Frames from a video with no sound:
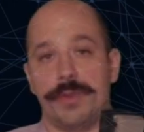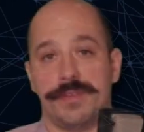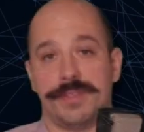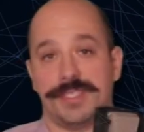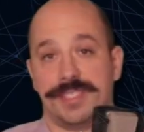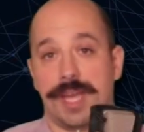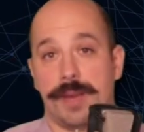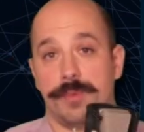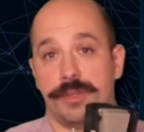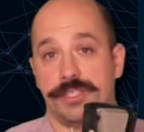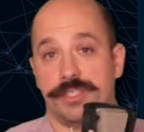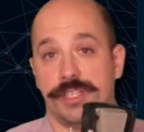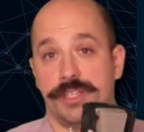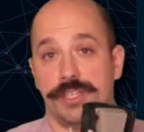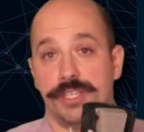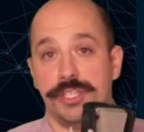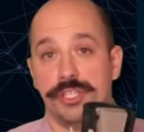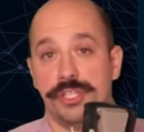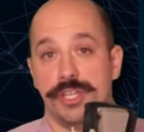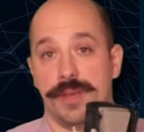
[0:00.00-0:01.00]
established that
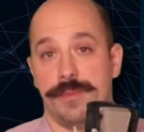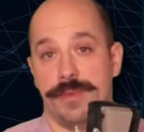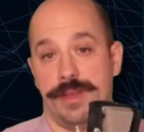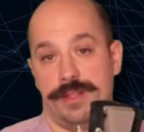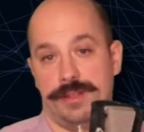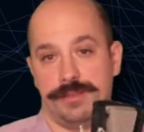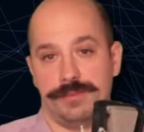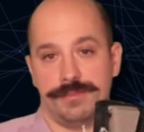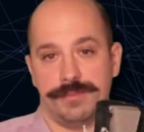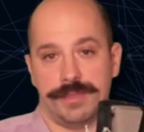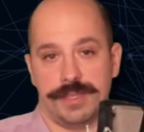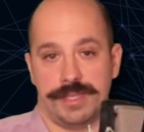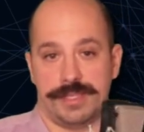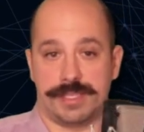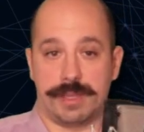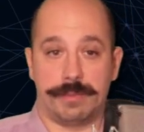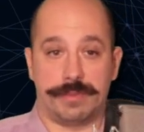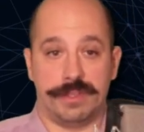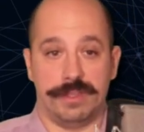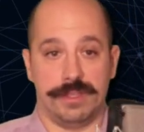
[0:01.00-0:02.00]
EGML is
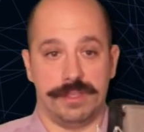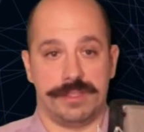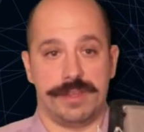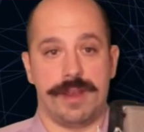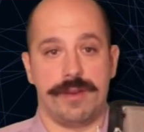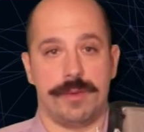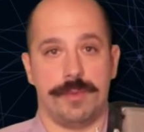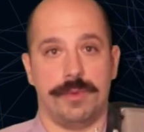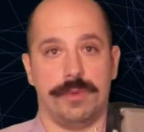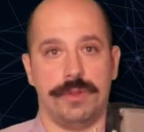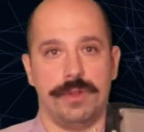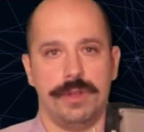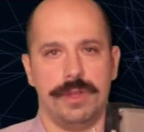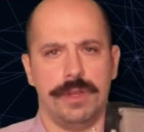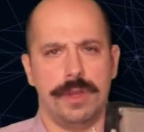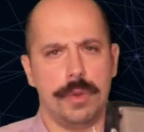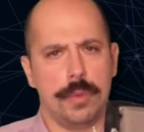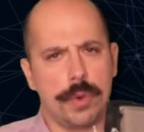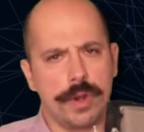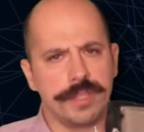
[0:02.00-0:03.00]
something desirable,
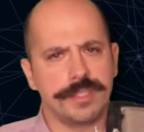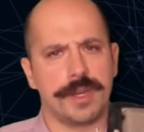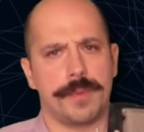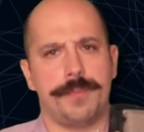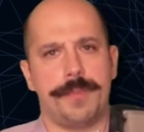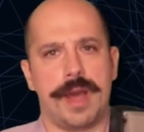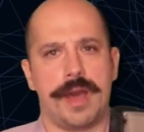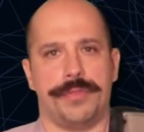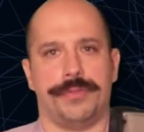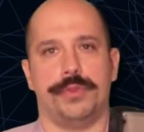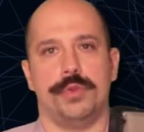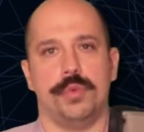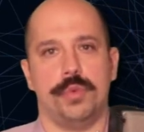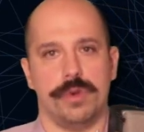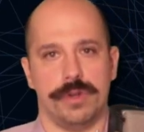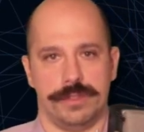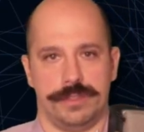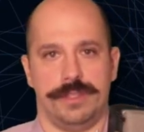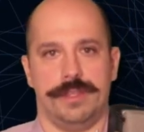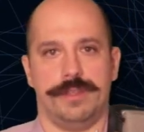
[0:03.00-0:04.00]
what is our path
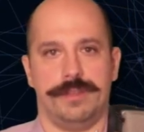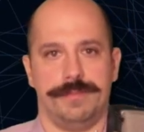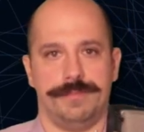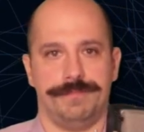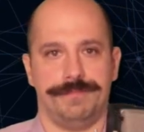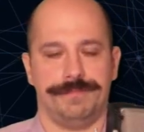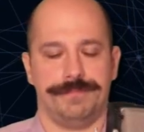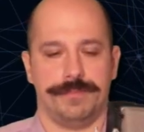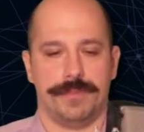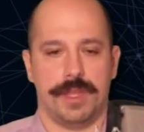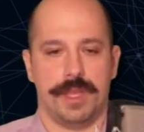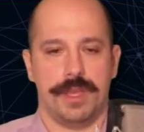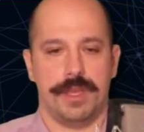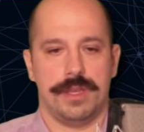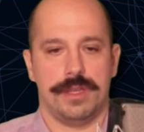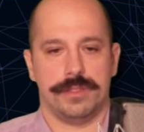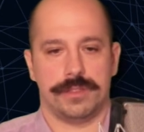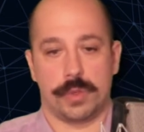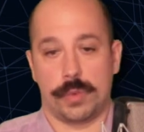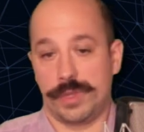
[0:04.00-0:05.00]
towards it?
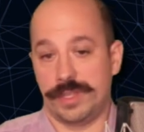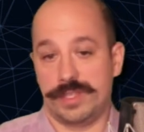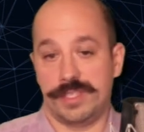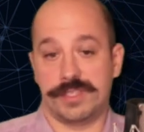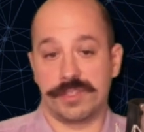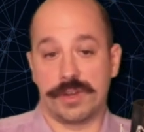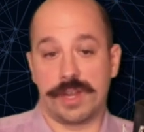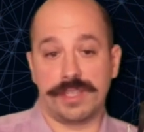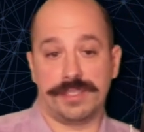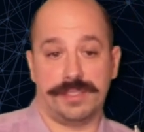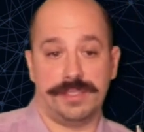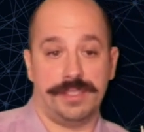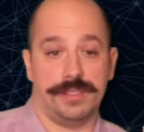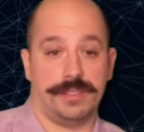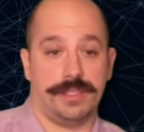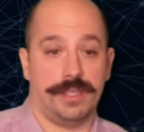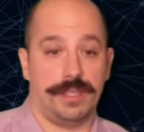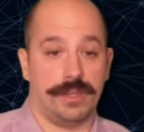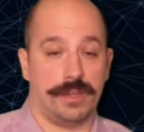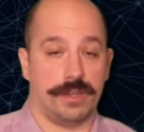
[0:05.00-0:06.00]
So we discussed this
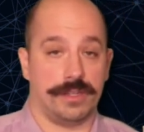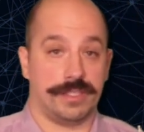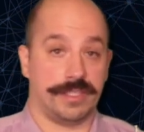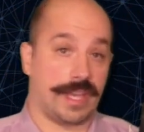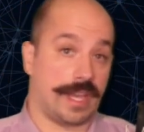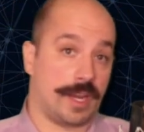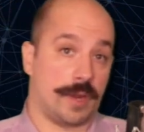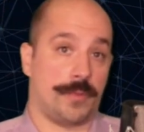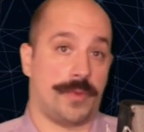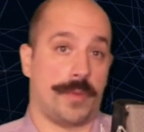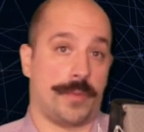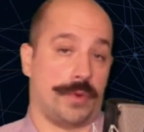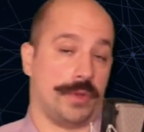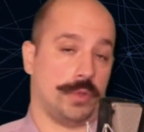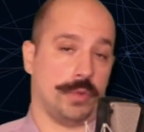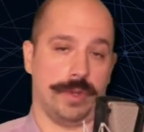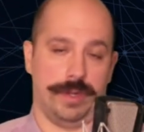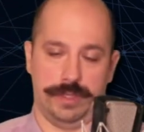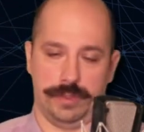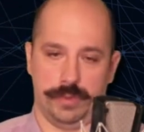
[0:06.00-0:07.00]
in our CIDR paper
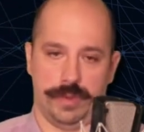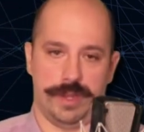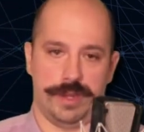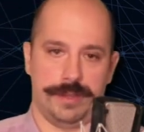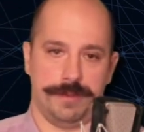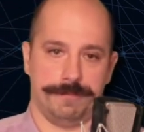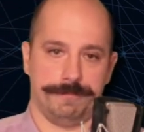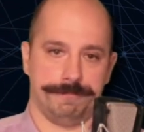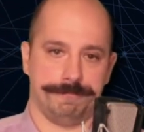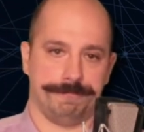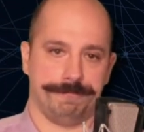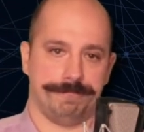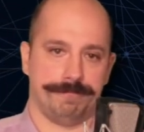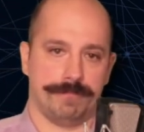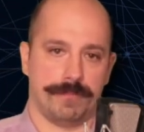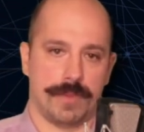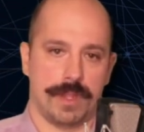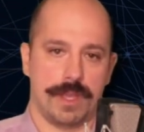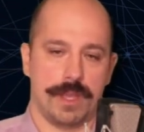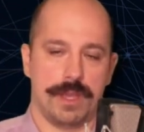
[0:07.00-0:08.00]
2020.
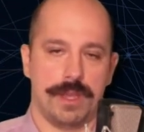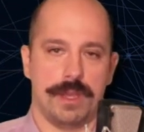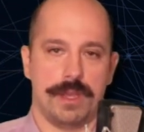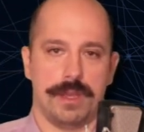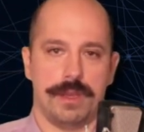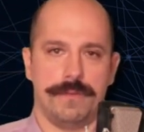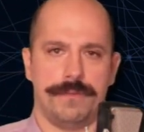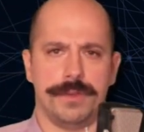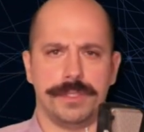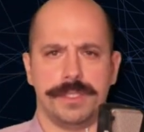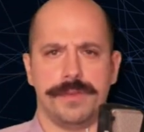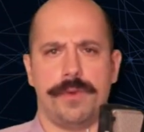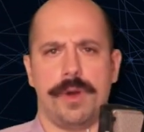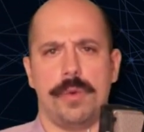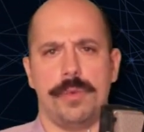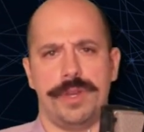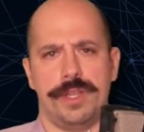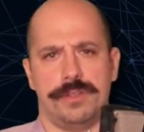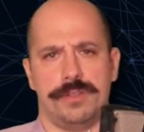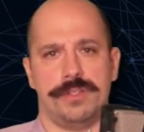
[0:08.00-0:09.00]
First of all,
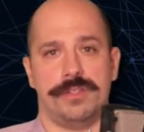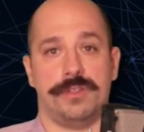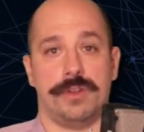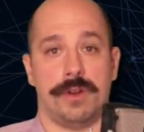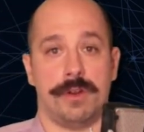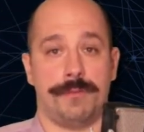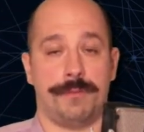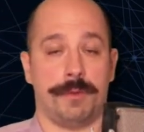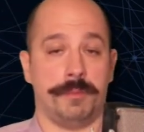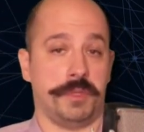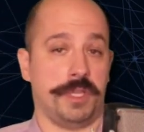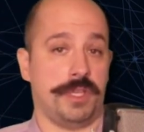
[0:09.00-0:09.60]
we need to start from the